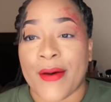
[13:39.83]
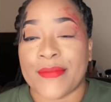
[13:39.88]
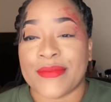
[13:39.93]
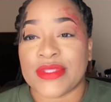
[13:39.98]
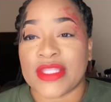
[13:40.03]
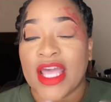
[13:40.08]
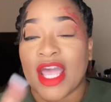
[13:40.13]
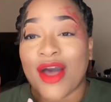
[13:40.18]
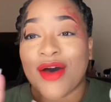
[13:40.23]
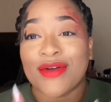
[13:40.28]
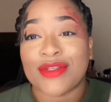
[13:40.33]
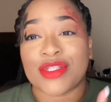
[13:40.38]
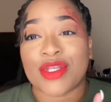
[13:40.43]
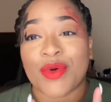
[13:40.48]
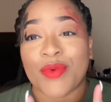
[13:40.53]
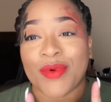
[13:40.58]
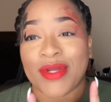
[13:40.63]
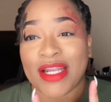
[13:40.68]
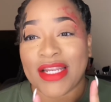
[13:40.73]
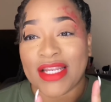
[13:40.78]
They also,
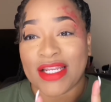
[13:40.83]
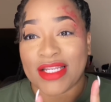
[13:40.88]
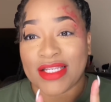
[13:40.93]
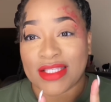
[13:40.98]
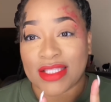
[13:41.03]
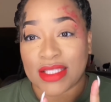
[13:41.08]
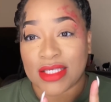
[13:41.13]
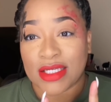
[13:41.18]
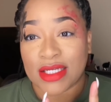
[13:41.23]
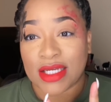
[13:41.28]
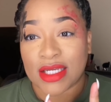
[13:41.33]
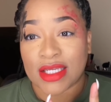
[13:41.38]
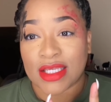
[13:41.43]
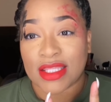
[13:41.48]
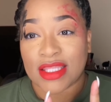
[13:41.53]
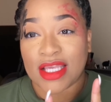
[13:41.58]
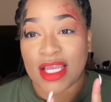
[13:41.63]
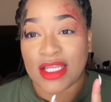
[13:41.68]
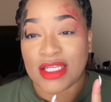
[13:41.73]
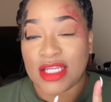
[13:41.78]
when I did this look,
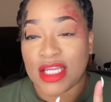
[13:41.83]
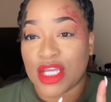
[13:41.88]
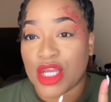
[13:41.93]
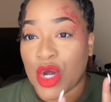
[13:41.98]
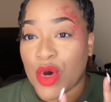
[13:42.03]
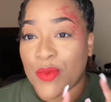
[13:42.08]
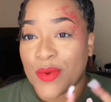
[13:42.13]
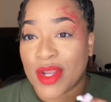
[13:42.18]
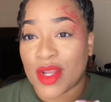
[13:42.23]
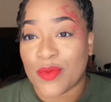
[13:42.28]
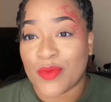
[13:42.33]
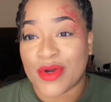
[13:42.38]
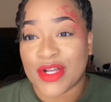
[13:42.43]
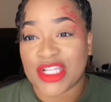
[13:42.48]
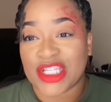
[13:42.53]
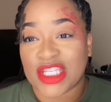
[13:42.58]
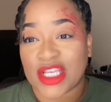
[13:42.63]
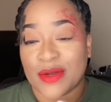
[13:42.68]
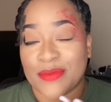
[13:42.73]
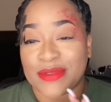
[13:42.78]
they did go in with
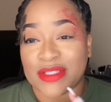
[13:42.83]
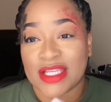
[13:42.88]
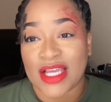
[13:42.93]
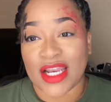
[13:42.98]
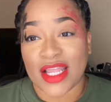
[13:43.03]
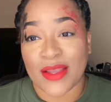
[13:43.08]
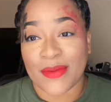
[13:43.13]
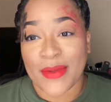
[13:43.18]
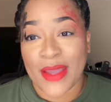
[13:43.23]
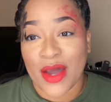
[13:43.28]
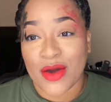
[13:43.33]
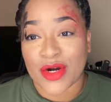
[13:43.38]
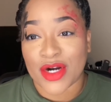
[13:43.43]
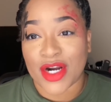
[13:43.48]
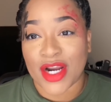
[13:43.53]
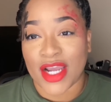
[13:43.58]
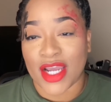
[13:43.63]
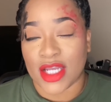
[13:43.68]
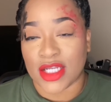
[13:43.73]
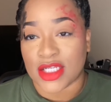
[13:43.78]
some setting powder
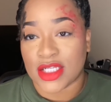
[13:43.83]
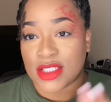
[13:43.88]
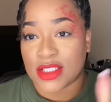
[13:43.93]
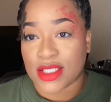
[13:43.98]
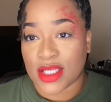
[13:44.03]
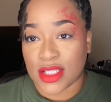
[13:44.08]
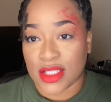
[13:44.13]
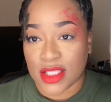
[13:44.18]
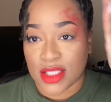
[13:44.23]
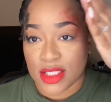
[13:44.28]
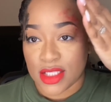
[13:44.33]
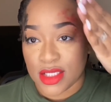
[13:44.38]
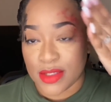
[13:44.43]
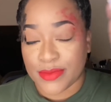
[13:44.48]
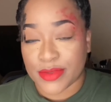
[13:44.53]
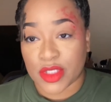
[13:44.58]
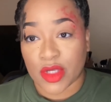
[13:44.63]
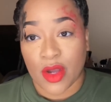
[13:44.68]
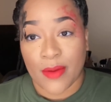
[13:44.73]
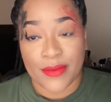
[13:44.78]
and just set the lips,
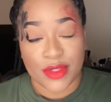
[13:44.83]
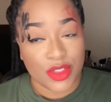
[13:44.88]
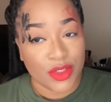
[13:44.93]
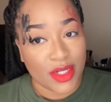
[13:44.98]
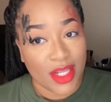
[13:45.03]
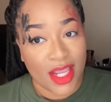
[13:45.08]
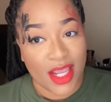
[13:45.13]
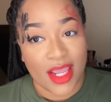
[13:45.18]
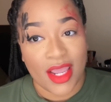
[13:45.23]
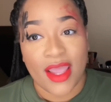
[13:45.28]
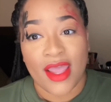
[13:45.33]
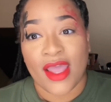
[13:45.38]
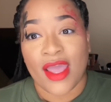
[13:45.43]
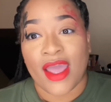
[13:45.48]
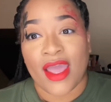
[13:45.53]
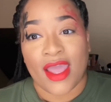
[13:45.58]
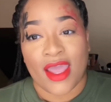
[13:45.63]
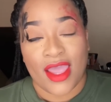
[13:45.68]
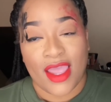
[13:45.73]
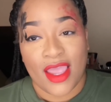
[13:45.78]
so I'm gonna do that,
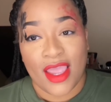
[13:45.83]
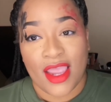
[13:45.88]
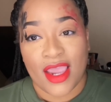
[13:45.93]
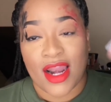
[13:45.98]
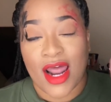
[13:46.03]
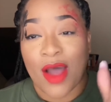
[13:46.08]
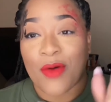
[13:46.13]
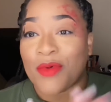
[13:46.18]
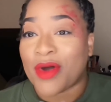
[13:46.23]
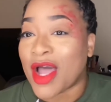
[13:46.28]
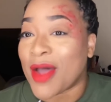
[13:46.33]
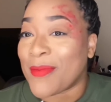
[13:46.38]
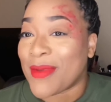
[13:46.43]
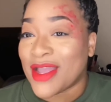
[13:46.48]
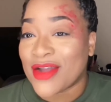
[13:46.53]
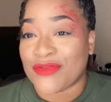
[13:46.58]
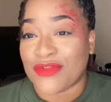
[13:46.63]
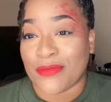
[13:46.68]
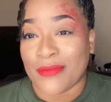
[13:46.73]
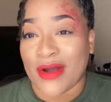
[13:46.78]
and I will come
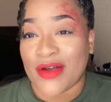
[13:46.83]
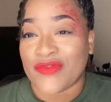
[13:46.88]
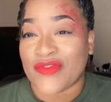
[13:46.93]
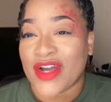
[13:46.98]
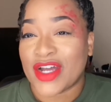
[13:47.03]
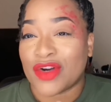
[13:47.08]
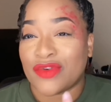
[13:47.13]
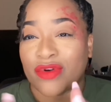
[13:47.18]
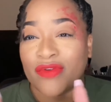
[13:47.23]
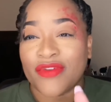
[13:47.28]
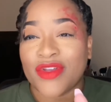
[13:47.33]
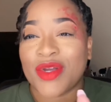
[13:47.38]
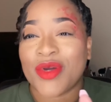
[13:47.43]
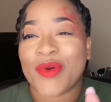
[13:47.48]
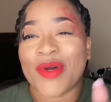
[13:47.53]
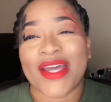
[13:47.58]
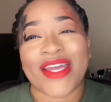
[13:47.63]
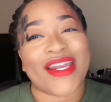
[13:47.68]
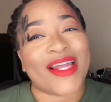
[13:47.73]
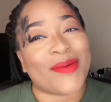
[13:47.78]
back for my final review
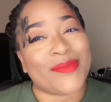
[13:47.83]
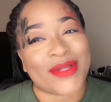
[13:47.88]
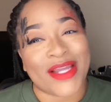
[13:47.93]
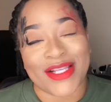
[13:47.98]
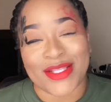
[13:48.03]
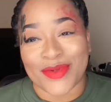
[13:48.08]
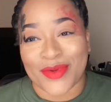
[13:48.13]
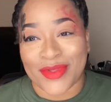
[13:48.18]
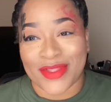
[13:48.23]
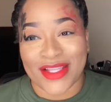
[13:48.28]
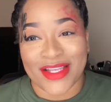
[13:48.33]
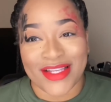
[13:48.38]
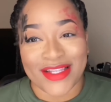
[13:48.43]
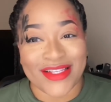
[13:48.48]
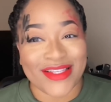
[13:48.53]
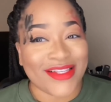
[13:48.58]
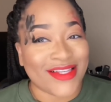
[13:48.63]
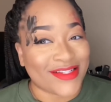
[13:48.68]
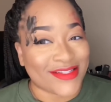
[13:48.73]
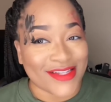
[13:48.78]
and updates on this
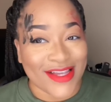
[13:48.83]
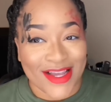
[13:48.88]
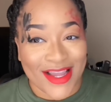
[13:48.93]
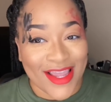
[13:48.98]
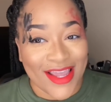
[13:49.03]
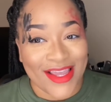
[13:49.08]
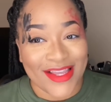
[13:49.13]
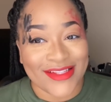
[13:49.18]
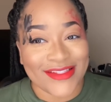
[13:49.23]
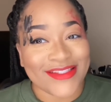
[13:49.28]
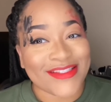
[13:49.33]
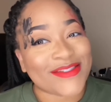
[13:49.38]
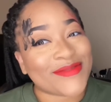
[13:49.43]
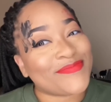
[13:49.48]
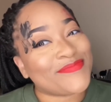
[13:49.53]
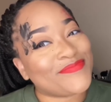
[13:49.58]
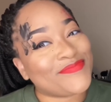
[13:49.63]
TikTok hats.